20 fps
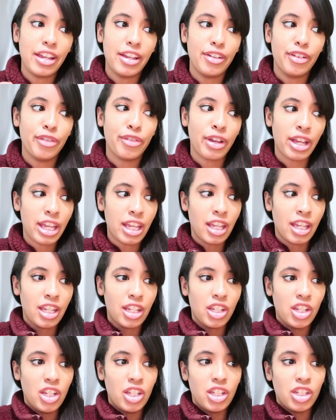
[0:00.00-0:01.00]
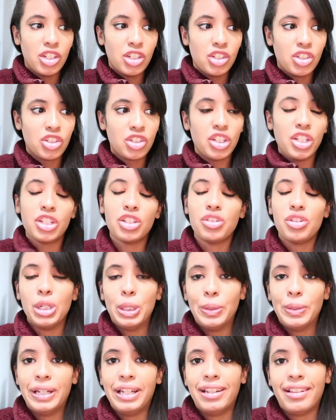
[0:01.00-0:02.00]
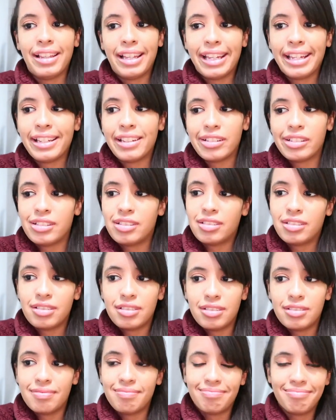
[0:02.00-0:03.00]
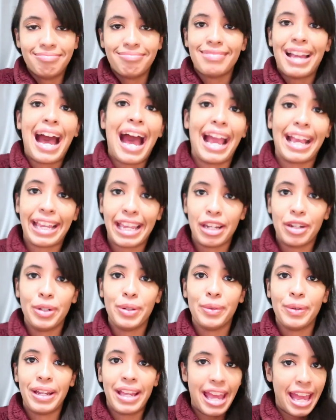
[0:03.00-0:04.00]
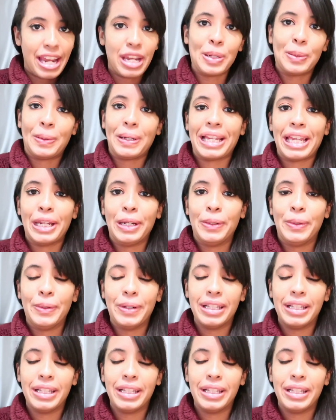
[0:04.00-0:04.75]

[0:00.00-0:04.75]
if she could do it like I can do it. Anyone can do